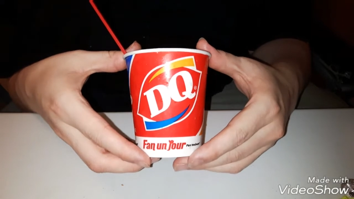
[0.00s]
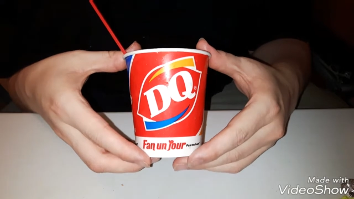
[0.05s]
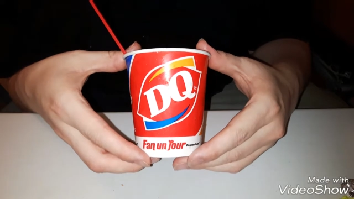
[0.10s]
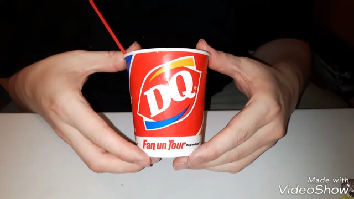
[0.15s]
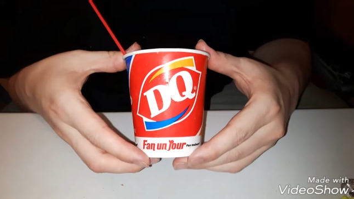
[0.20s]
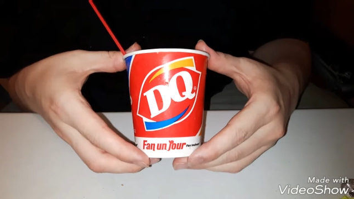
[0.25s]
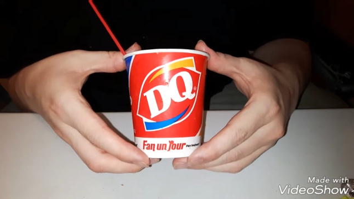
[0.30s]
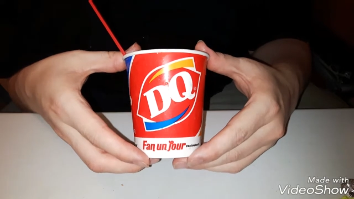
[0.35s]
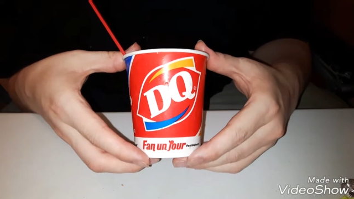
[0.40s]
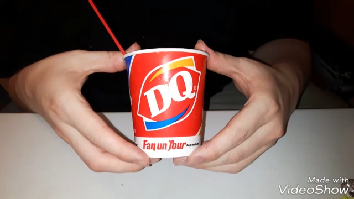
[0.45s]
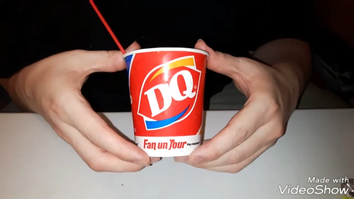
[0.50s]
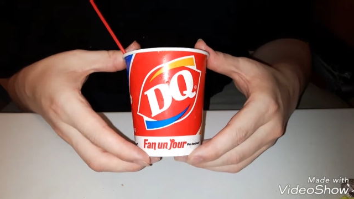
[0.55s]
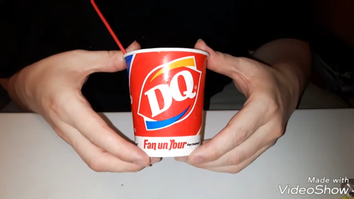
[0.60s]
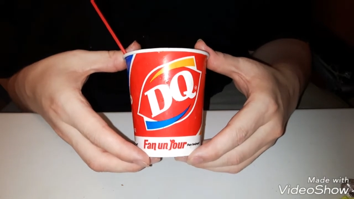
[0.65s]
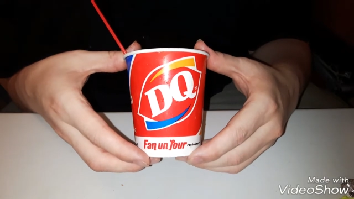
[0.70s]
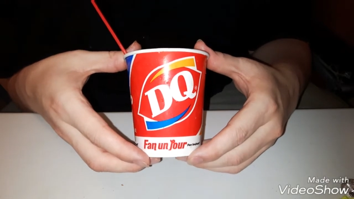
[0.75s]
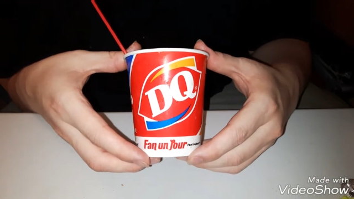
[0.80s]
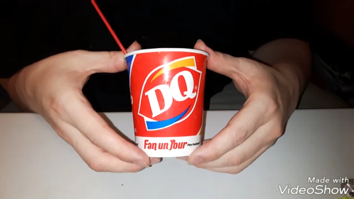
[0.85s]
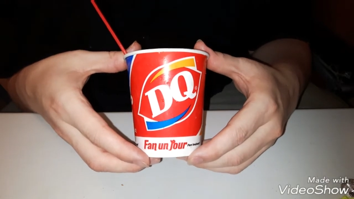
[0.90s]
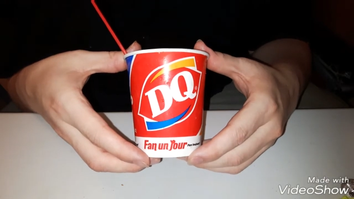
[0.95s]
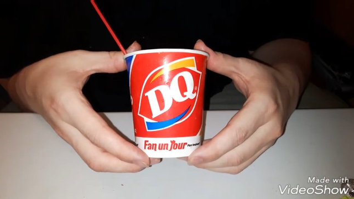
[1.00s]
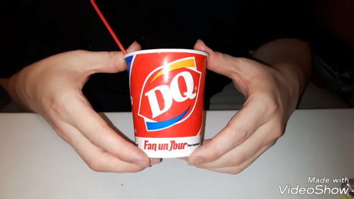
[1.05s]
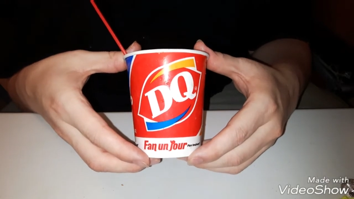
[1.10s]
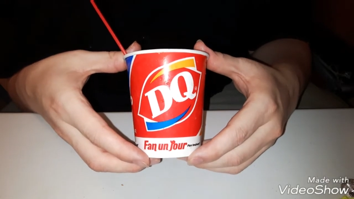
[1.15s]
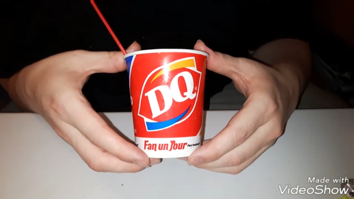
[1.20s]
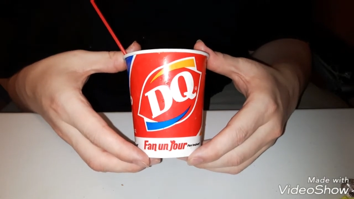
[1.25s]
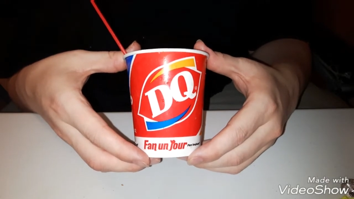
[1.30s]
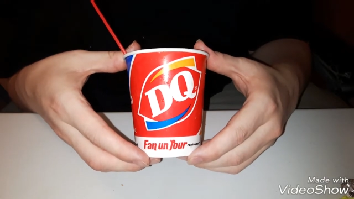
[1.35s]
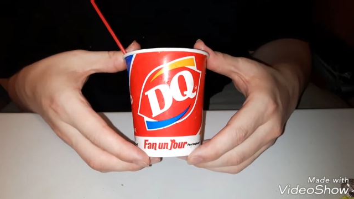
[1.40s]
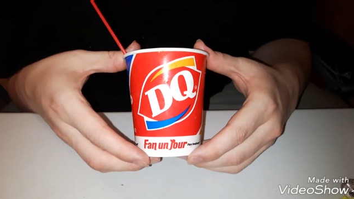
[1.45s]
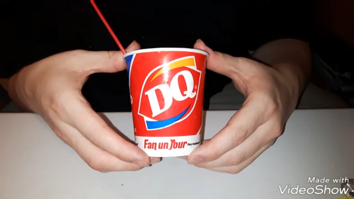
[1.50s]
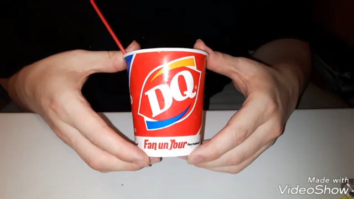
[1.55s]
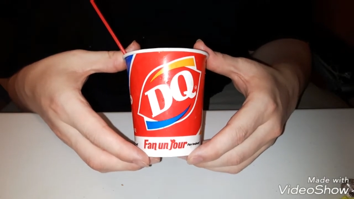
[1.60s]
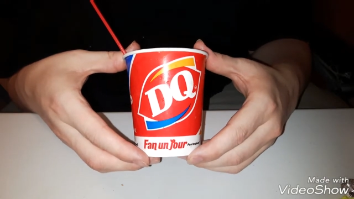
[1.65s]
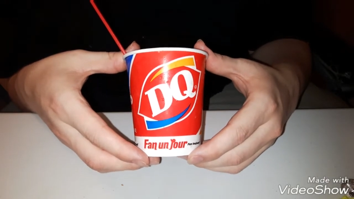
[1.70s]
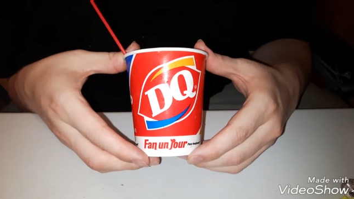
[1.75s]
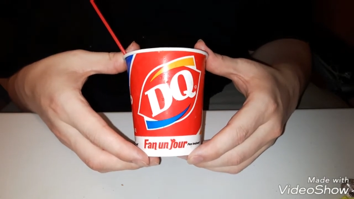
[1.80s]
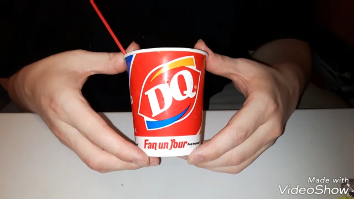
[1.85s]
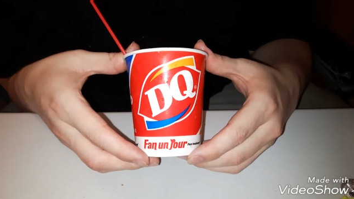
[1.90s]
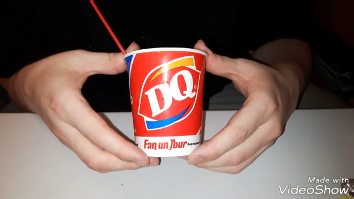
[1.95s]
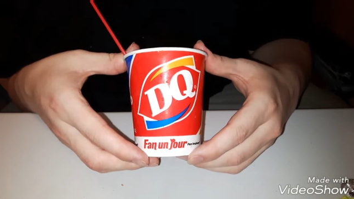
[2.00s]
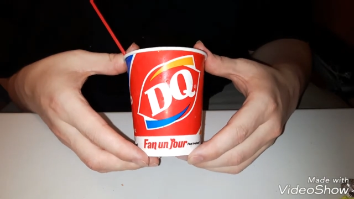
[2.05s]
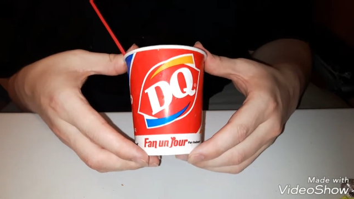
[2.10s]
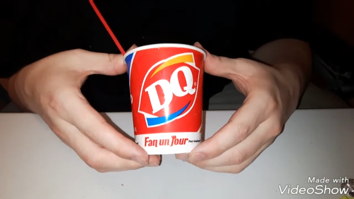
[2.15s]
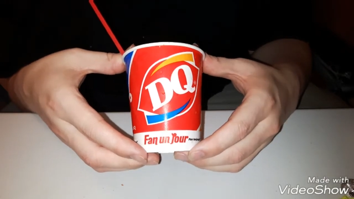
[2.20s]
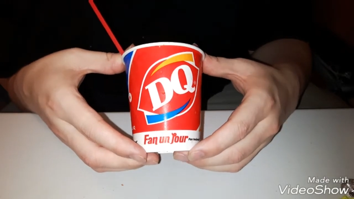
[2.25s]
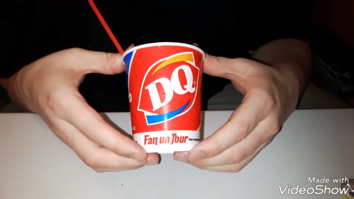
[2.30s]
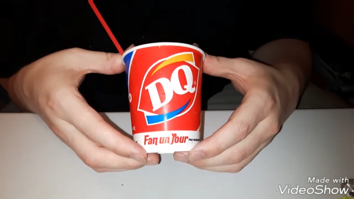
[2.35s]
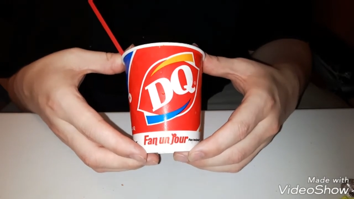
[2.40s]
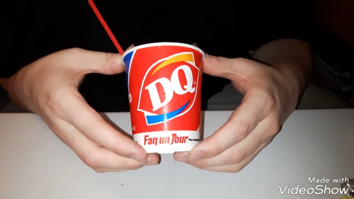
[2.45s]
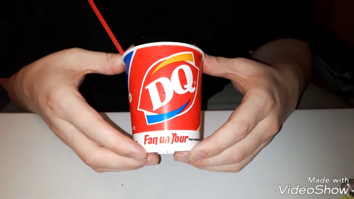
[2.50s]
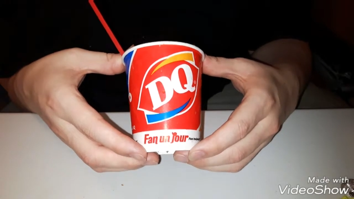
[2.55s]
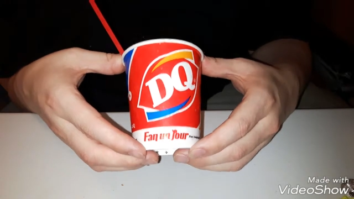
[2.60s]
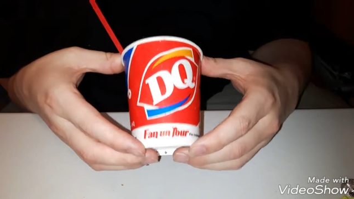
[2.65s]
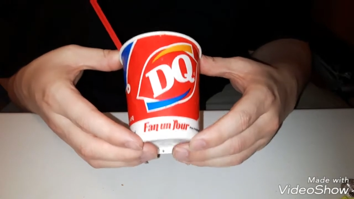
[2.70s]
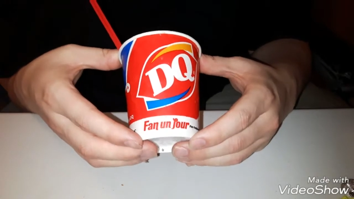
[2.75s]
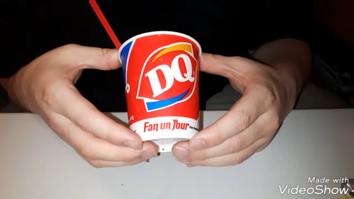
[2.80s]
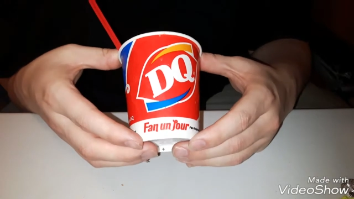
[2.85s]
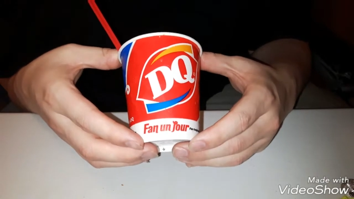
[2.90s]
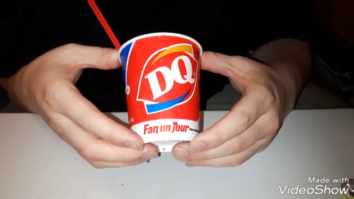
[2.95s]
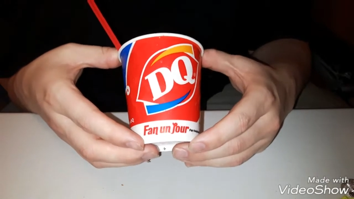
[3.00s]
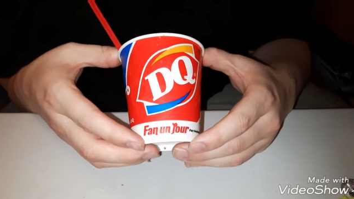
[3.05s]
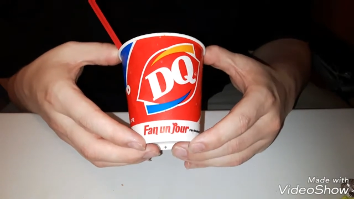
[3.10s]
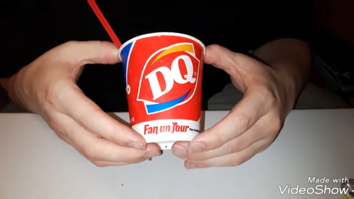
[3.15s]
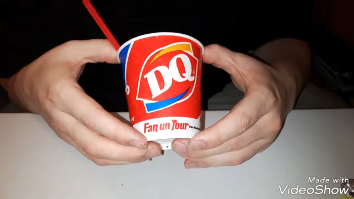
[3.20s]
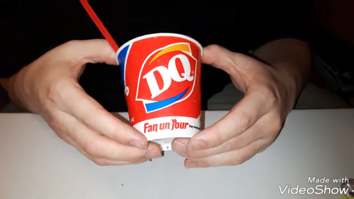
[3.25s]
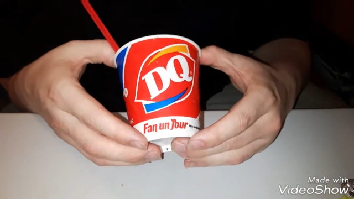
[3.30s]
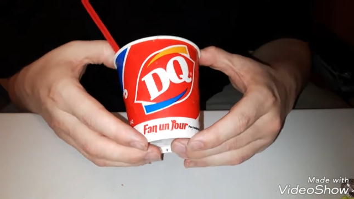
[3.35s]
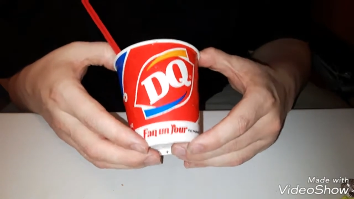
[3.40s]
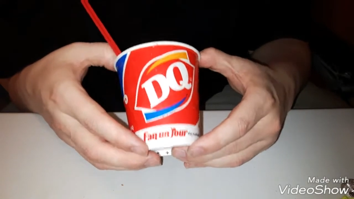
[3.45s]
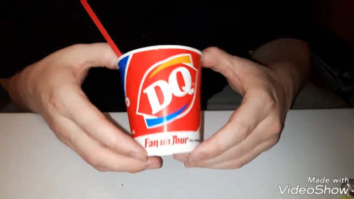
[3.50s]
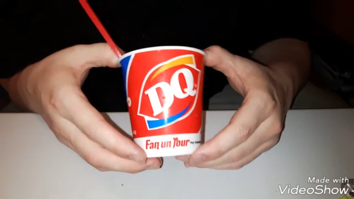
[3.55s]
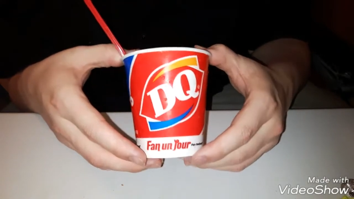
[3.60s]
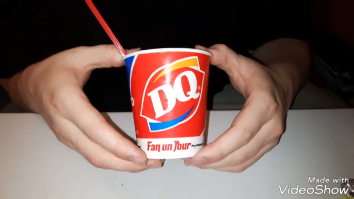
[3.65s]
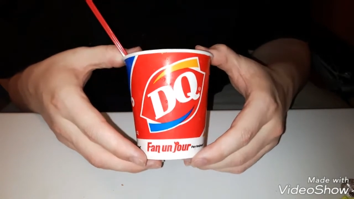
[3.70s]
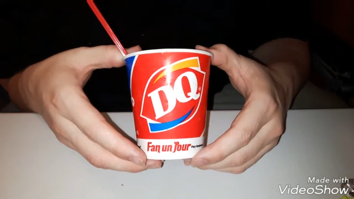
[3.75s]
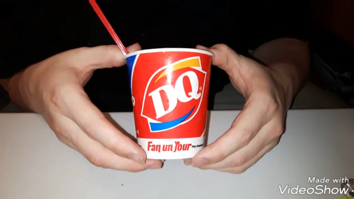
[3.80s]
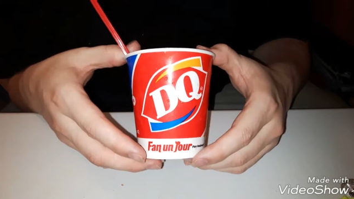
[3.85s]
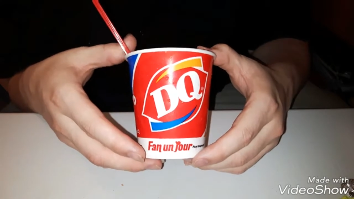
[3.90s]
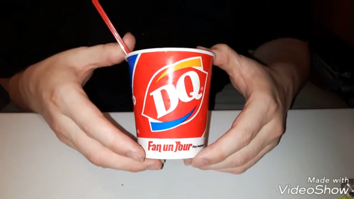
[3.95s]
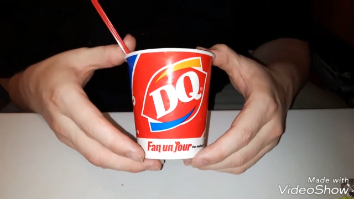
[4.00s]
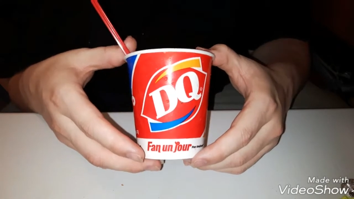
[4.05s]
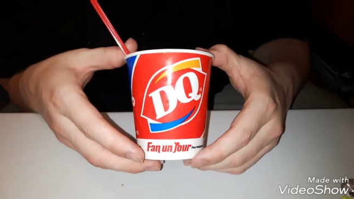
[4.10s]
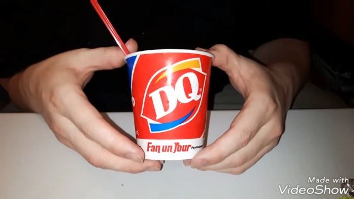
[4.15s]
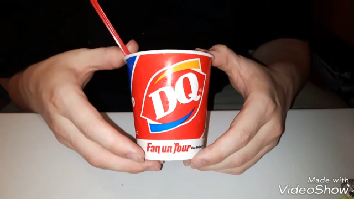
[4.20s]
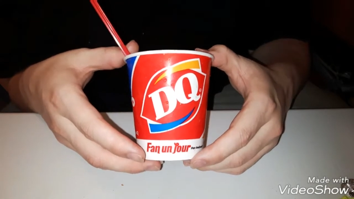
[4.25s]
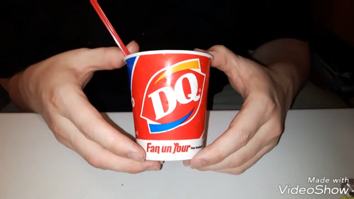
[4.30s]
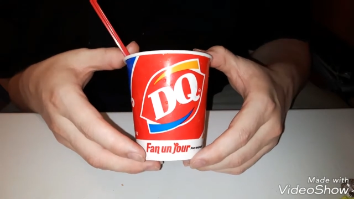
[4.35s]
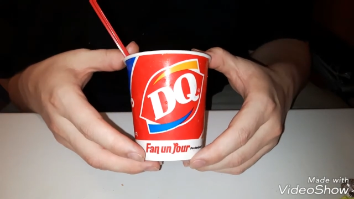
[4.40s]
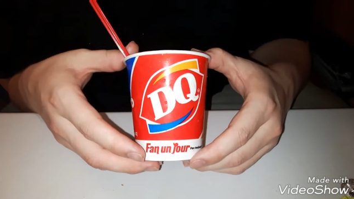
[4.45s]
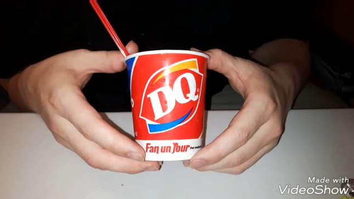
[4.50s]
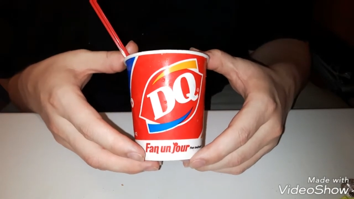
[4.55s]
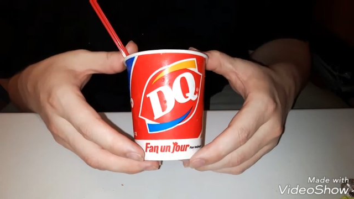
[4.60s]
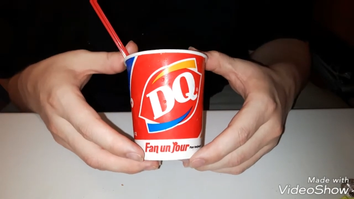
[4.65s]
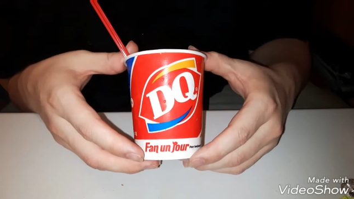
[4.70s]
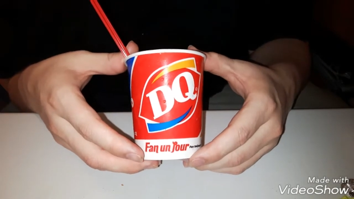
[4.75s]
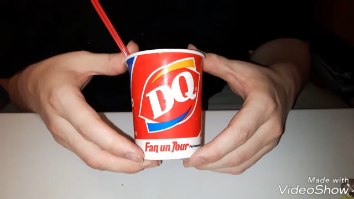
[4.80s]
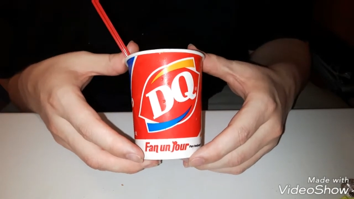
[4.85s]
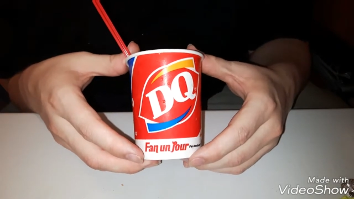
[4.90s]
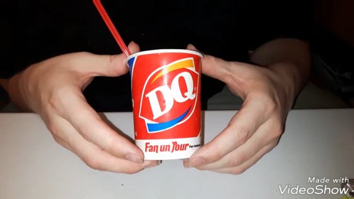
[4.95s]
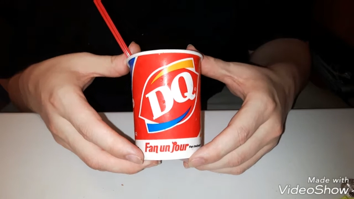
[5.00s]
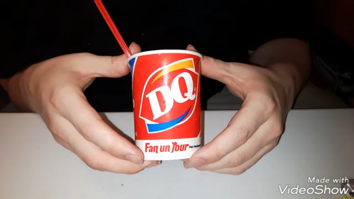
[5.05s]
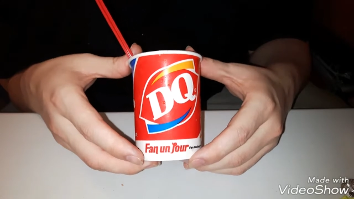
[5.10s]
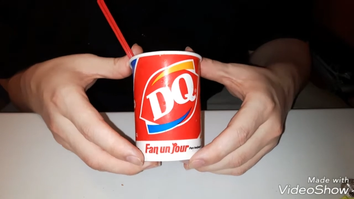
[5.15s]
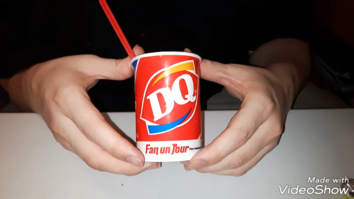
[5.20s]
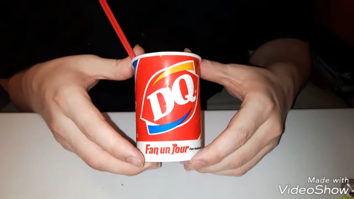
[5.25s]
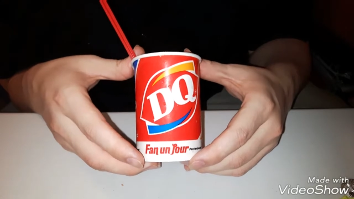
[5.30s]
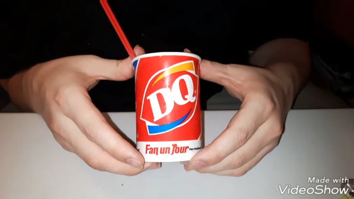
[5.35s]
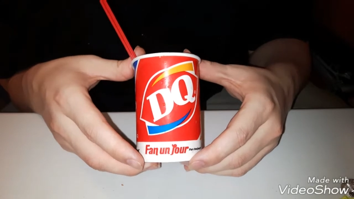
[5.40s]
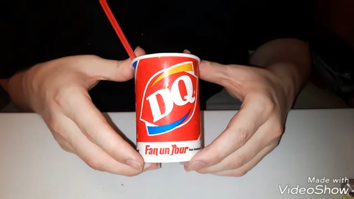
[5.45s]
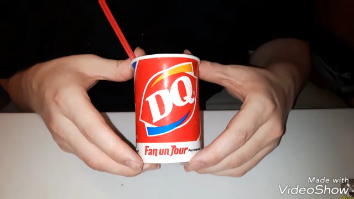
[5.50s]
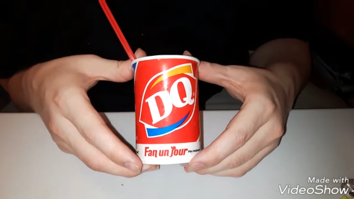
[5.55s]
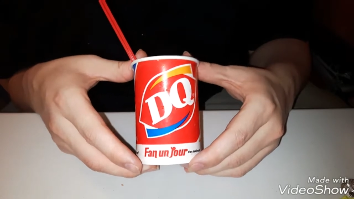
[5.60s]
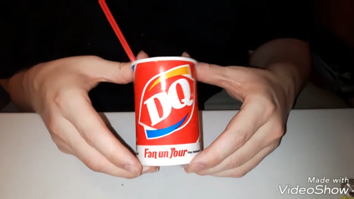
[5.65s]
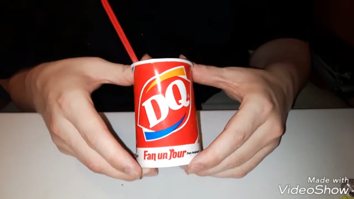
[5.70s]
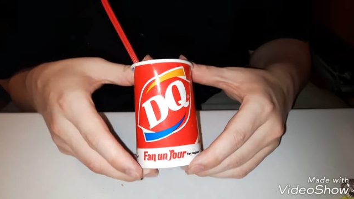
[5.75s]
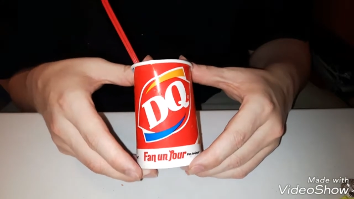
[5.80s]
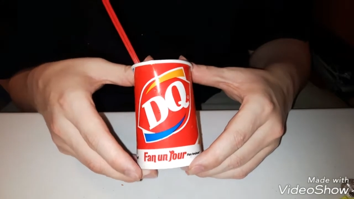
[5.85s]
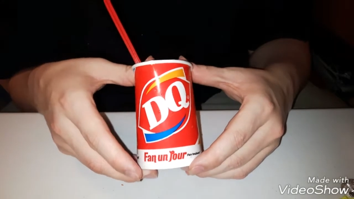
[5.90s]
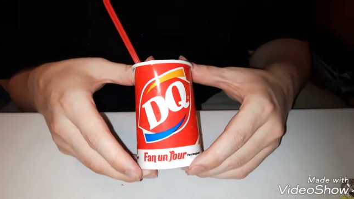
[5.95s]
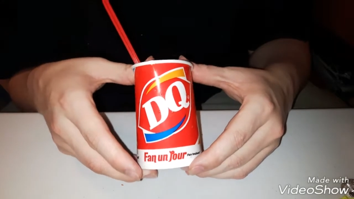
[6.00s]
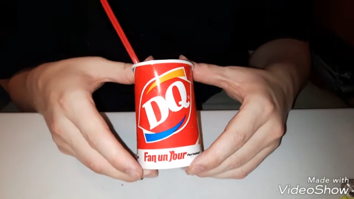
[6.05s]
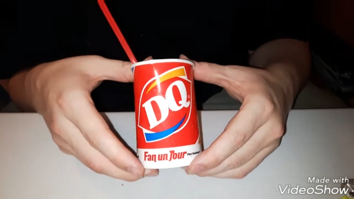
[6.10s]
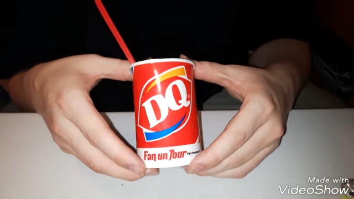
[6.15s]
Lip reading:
(no speaker visible)